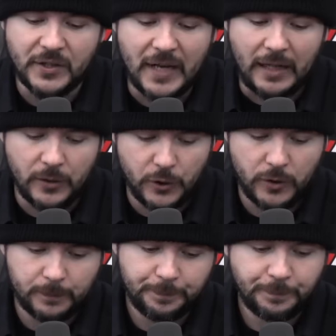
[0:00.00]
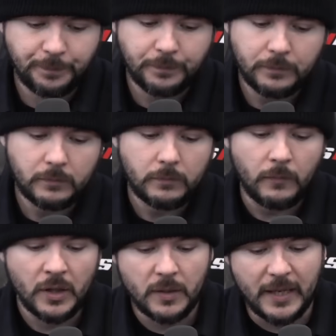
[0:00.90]
knowledge.
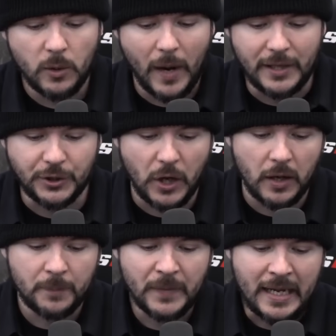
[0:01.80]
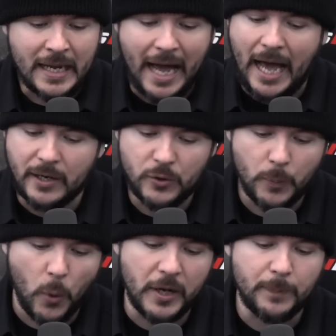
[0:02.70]
The media watchdog Honest
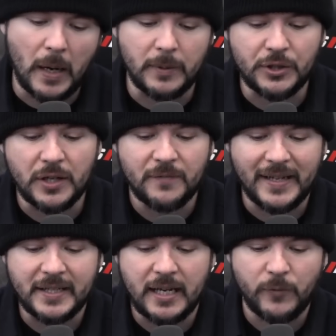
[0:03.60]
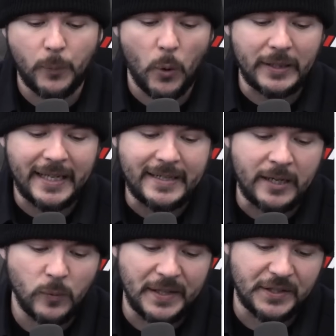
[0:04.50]
Reporting published an investigative report late
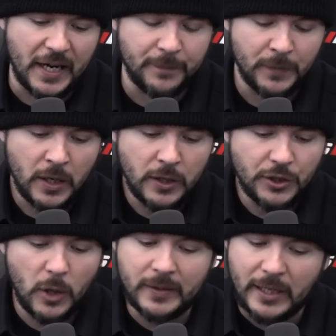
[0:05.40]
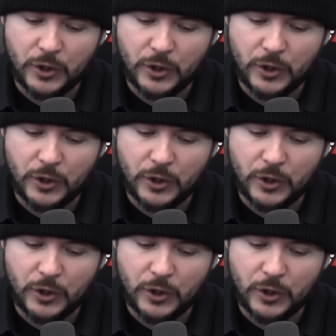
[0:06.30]
on Wednesday showing that